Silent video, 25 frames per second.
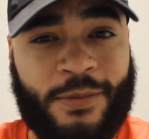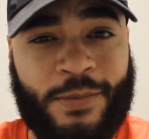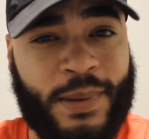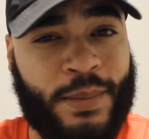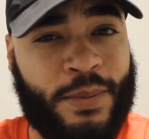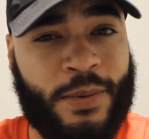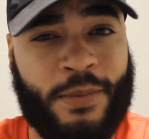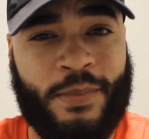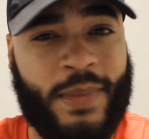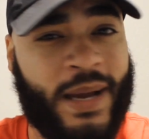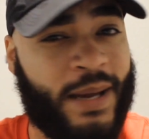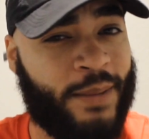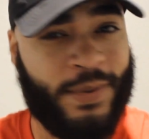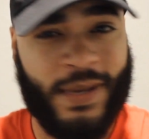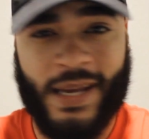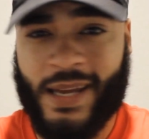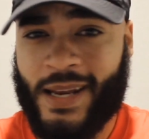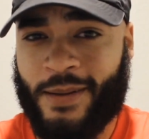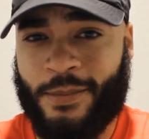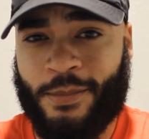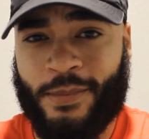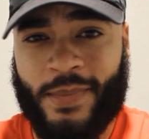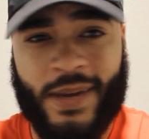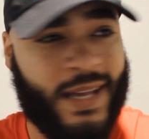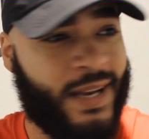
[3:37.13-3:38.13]
People,
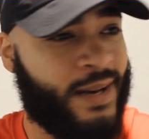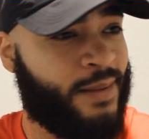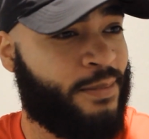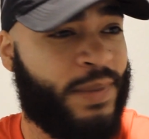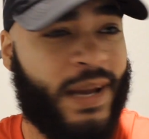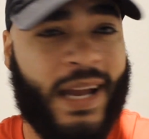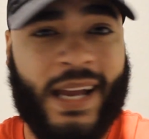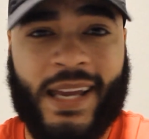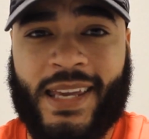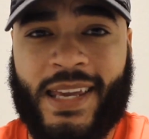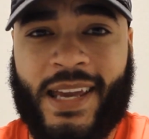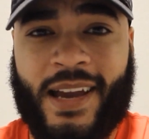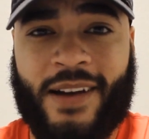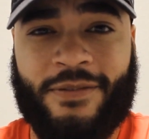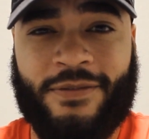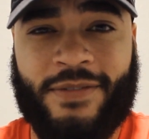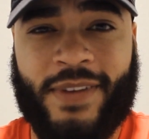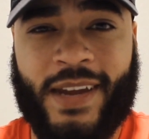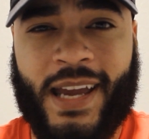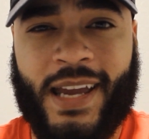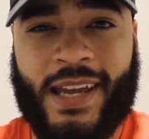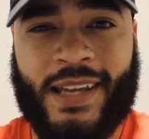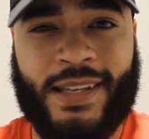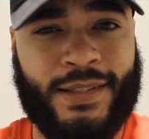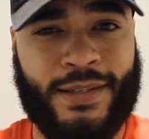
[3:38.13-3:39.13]
Manny Pacquiao
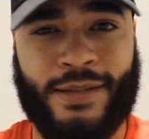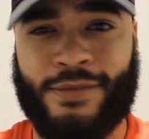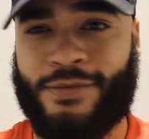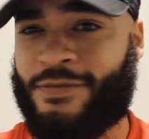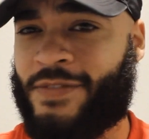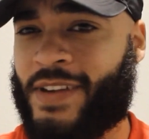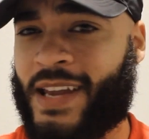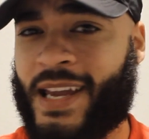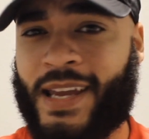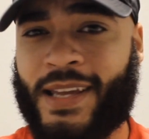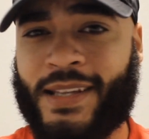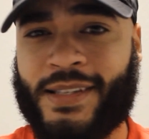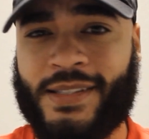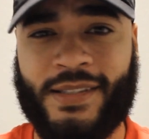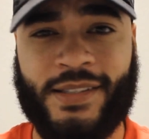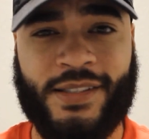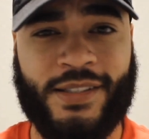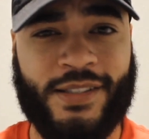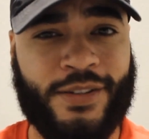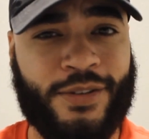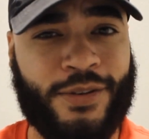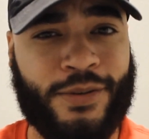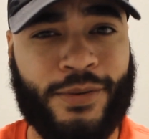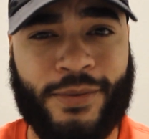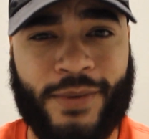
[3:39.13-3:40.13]
fans, just fans in
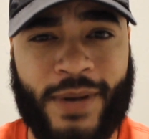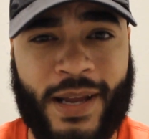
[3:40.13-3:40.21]
general.